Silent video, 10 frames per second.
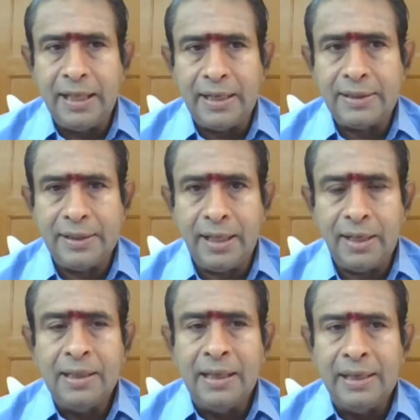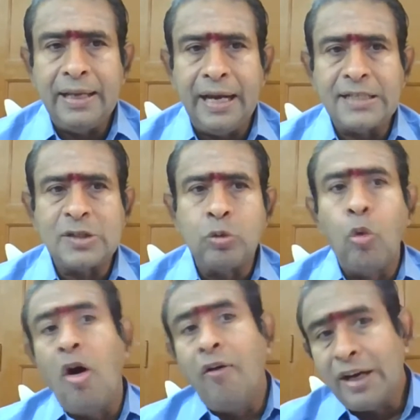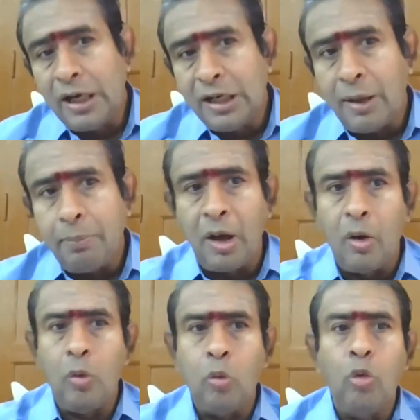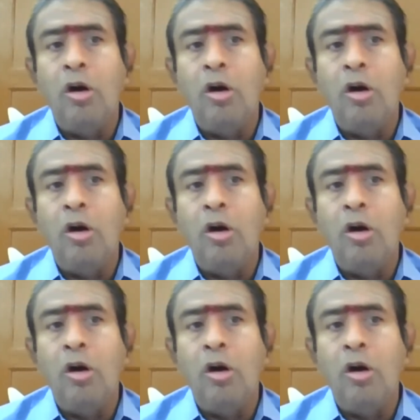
director gets over and above